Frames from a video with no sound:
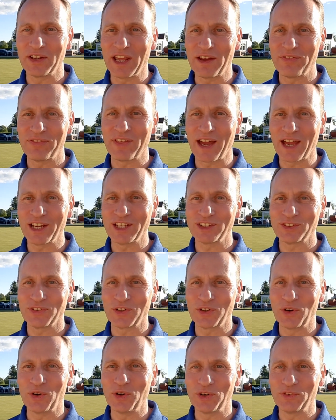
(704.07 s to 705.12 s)
give thanks for
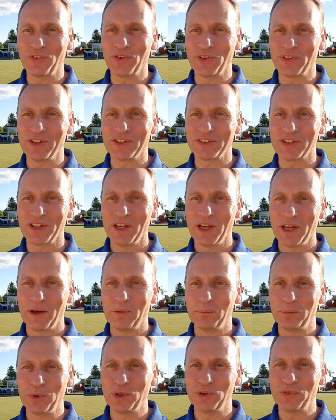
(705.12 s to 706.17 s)
God for this
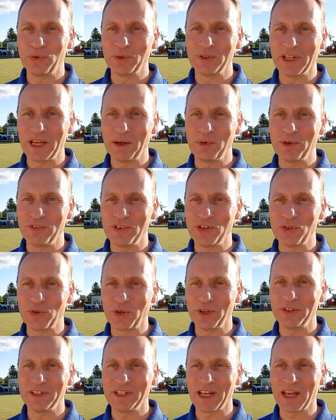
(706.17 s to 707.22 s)
beautiful day we've
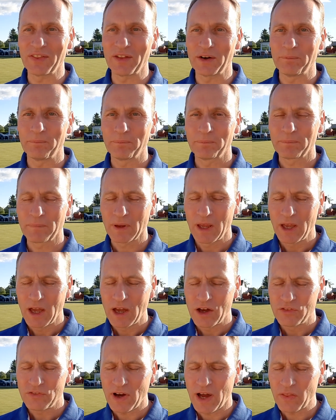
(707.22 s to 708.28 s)
enjoyed together.
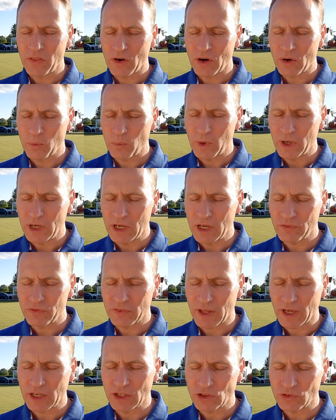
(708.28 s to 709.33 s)
Father, we give
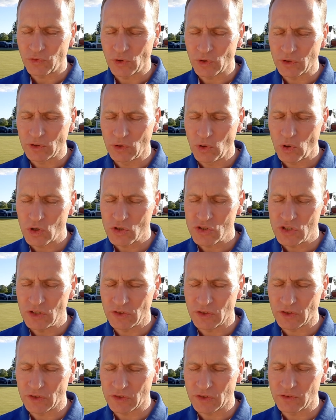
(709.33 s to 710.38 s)
thanks for the Lord
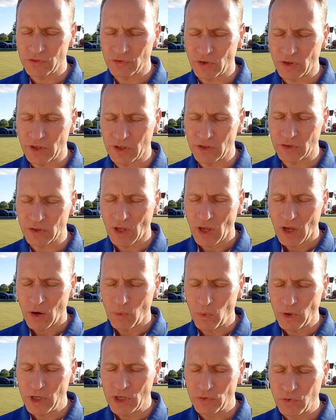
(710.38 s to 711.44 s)
Jesus and for his
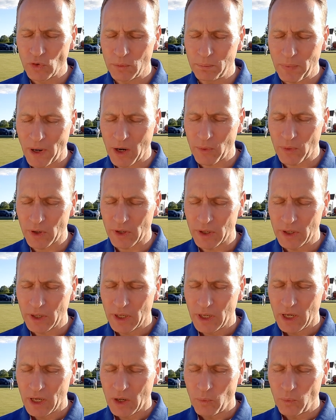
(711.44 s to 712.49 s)
wonderful power.
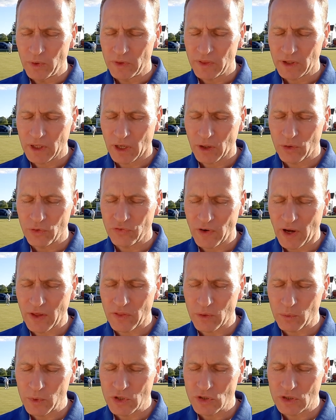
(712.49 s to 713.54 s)
We think how, Father,
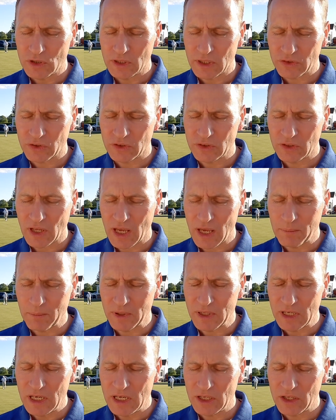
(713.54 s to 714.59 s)
we should listen to him and
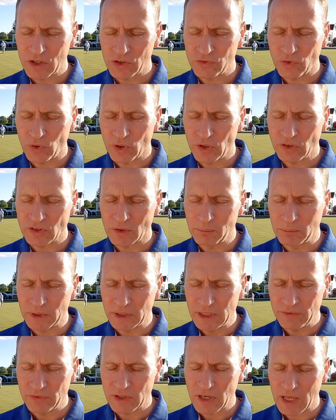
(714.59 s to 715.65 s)
hear his voice and
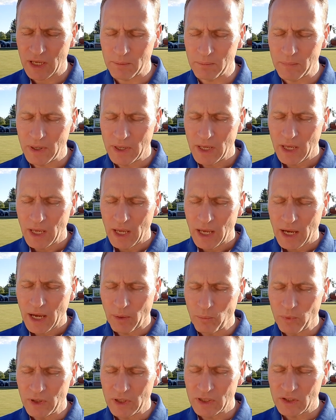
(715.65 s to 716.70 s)
believe in him.
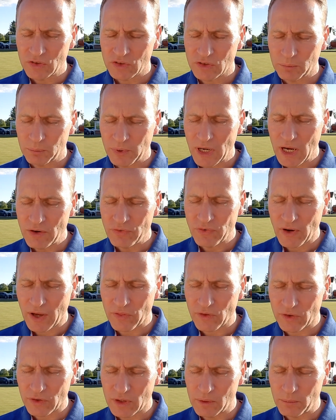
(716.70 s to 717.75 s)
And we just pray,
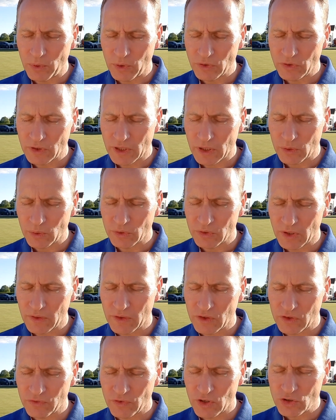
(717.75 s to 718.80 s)
Father, that boys and girls at
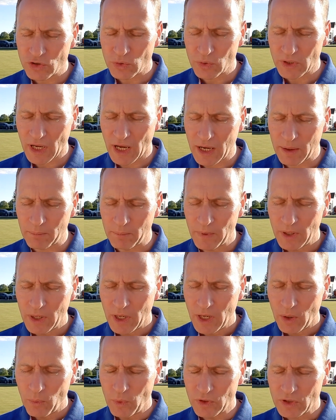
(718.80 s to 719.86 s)
this virtual camp
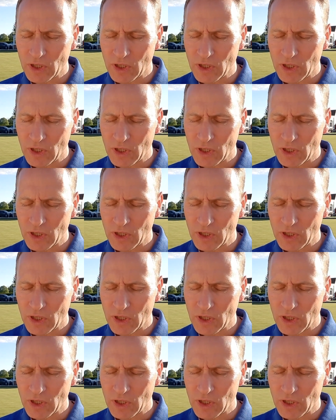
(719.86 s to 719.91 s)
would